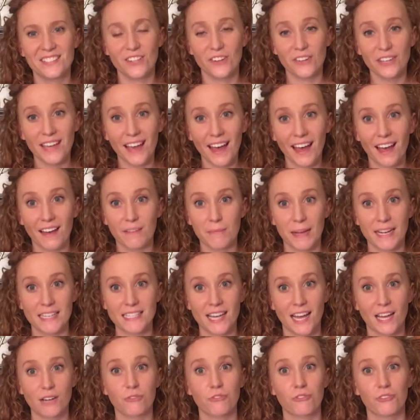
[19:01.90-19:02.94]
so yeah, my
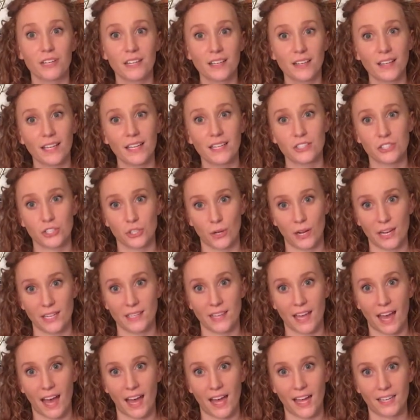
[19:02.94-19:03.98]
dad really
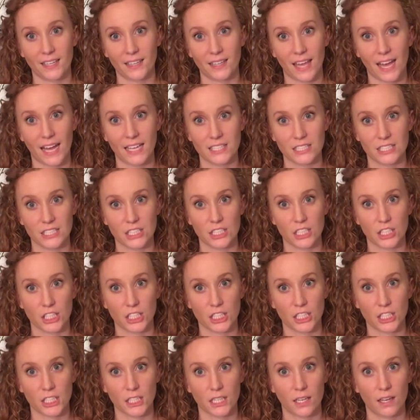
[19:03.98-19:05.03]
enjoyed that last
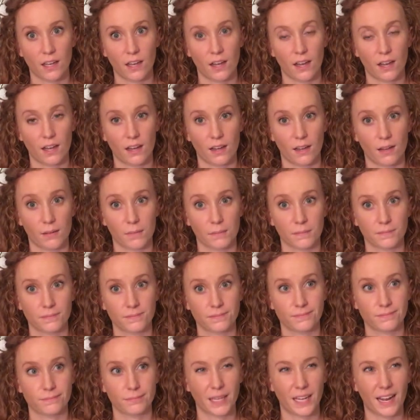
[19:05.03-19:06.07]
year,
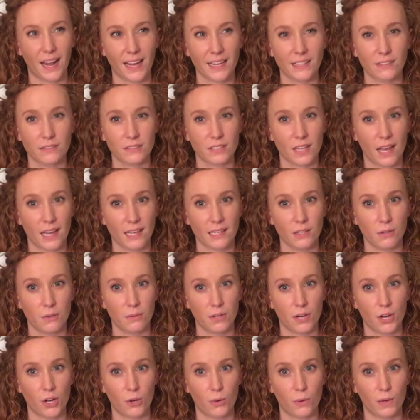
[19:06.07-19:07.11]
but I
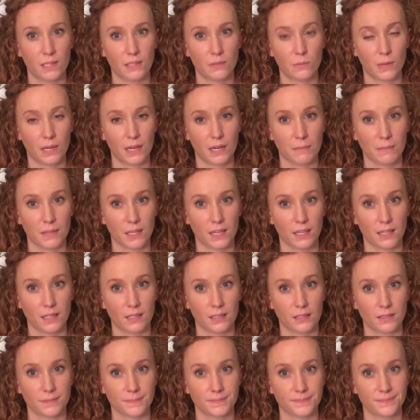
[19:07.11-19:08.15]
don't know what
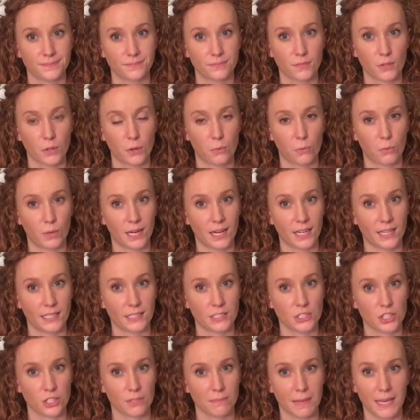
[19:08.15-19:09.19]

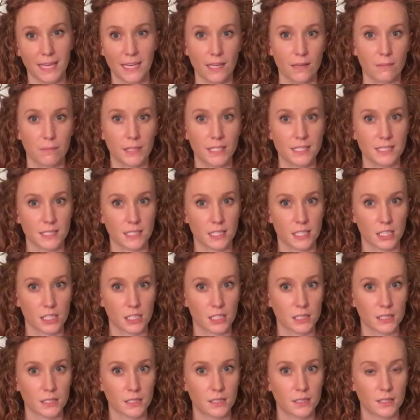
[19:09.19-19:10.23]
I should make him this
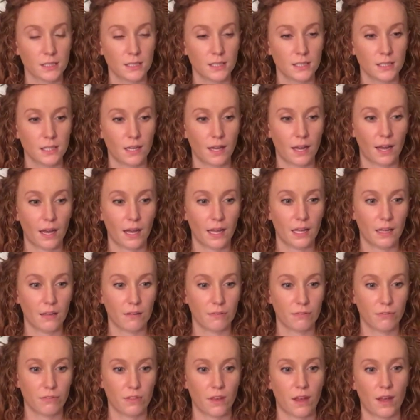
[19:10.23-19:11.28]
year.
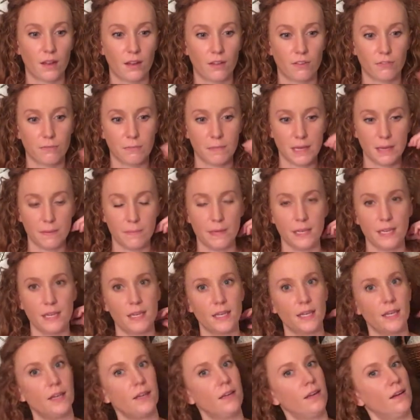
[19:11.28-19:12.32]
I've thought of
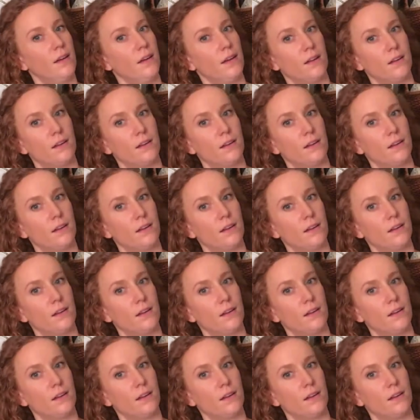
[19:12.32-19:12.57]
maybe,